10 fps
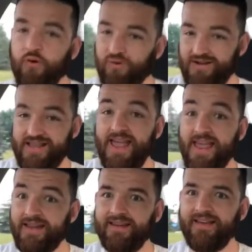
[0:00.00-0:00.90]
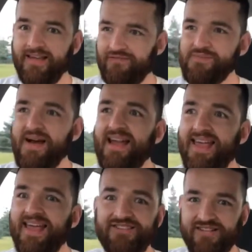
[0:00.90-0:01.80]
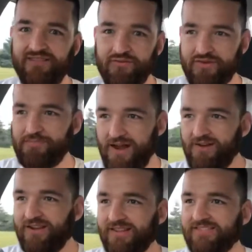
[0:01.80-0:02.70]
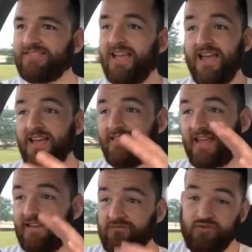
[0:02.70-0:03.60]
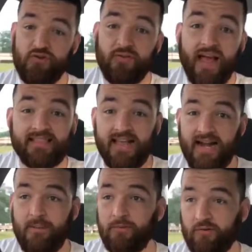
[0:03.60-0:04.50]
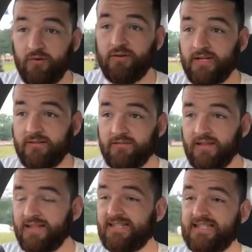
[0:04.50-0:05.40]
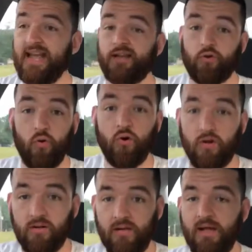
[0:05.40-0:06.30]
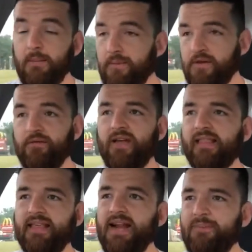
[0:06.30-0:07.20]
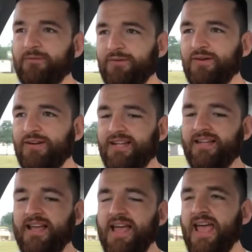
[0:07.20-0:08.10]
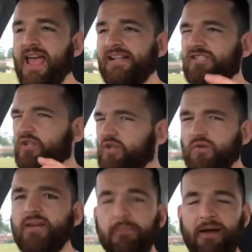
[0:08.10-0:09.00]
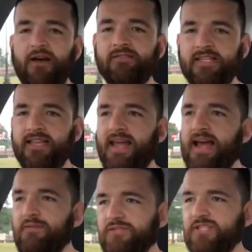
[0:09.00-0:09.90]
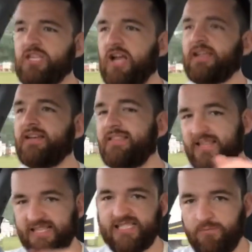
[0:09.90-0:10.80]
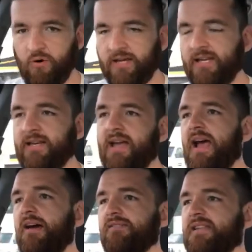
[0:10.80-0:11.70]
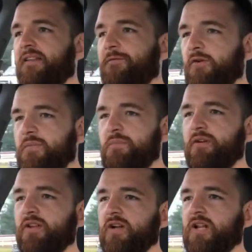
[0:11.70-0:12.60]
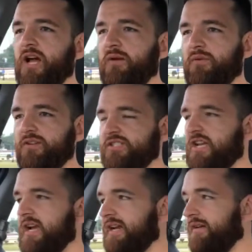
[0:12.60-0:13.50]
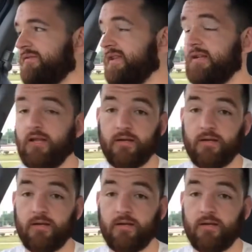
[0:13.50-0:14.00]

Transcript: 28, if you're my age and live with your parents, then you've got that opportunity. Like, it's not cool, but you've got that opportunity. And so you need to pounce on that. I was just talking this morning. I was on the phone with my brother-in-law and we were just talking. I was like,